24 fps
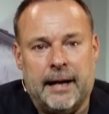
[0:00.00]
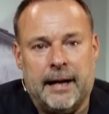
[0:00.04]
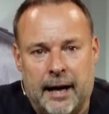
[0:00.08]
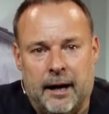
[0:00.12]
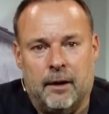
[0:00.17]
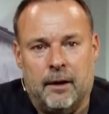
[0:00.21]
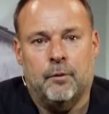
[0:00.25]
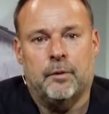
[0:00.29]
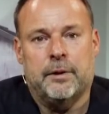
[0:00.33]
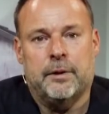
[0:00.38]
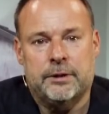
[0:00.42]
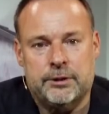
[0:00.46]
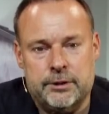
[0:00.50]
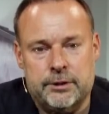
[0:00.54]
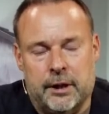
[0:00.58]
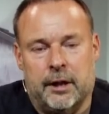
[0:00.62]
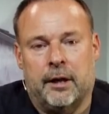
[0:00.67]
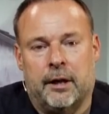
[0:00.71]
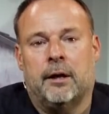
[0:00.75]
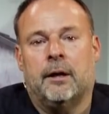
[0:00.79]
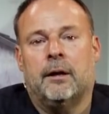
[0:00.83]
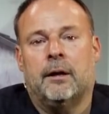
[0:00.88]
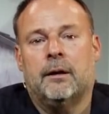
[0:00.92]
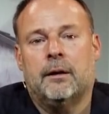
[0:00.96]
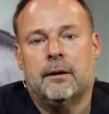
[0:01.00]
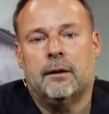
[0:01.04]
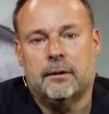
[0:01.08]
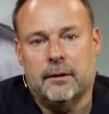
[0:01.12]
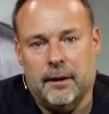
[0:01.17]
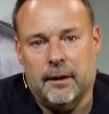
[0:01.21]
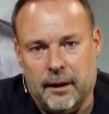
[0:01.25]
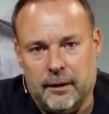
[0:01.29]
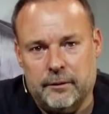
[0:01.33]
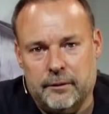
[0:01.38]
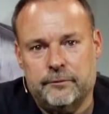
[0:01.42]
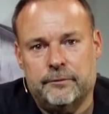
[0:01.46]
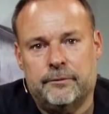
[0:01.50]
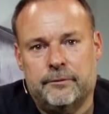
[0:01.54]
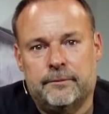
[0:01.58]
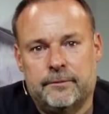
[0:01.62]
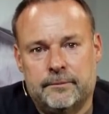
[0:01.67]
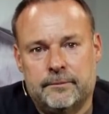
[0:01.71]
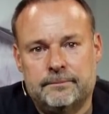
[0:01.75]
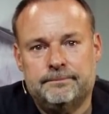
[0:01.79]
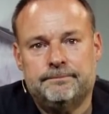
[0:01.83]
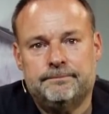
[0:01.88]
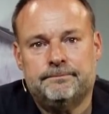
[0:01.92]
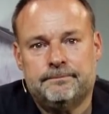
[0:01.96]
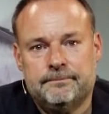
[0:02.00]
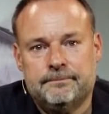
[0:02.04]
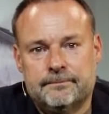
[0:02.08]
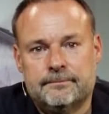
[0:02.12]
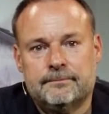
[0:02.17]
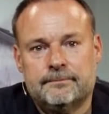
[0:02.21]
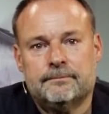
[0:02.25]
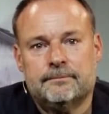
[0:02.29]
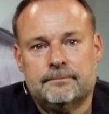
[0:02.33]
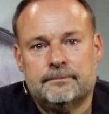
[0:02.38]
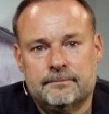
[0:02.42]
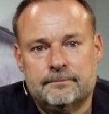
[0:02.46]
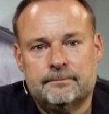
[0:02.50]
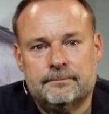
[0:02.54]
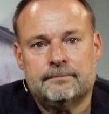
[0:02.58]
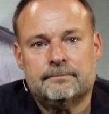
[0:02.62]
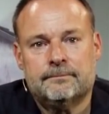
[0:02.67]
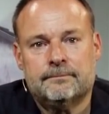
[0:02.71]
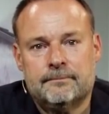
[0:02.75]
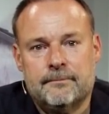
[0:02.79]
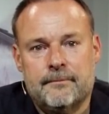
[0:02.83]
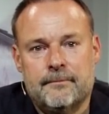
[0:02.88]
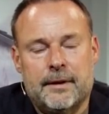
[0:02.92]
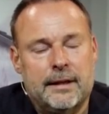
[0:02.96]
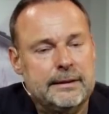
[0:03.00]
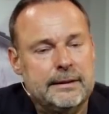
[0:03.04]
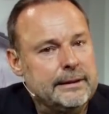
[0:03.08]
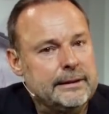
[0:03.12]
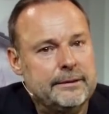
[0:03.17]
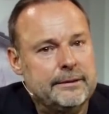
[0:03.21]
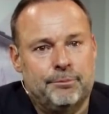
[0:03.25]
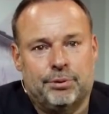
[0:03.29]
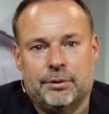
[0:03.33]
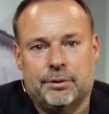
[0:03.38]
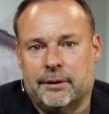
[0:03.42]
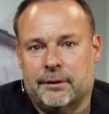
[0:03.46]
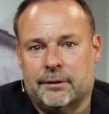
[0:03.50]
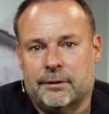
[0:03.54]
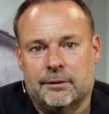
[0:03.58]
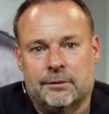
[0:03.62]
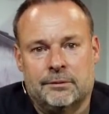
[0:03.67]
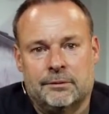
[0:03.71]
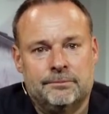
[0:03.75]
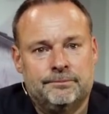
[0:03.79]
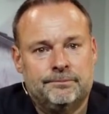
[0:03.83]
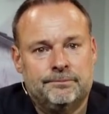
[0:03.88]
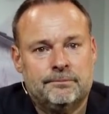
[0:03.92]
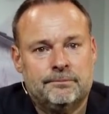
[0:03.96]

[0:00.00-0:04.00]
how we share love. This isn't political.